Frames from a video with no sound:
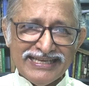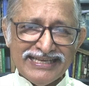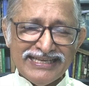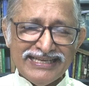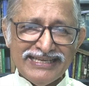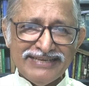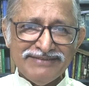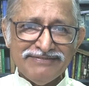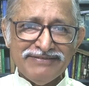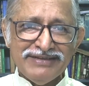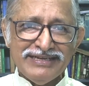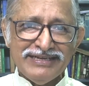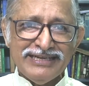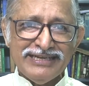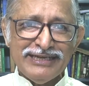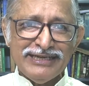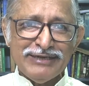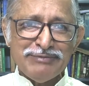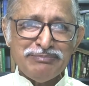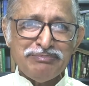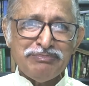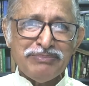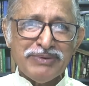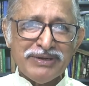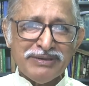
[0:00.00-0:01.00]
even
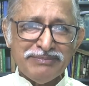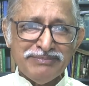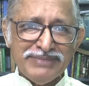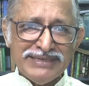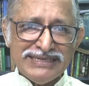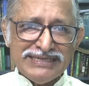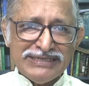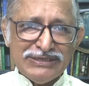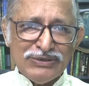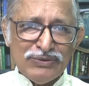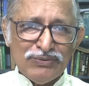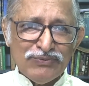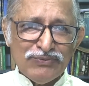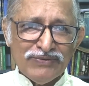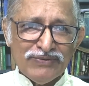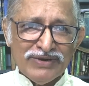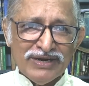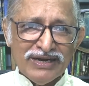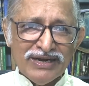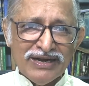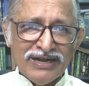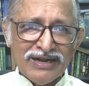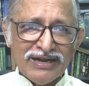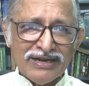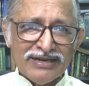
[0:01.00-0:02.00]
in primitive
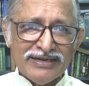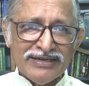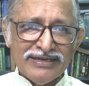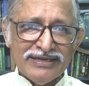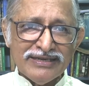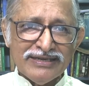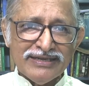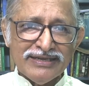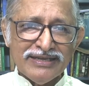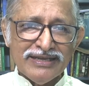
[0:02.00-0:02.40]
world,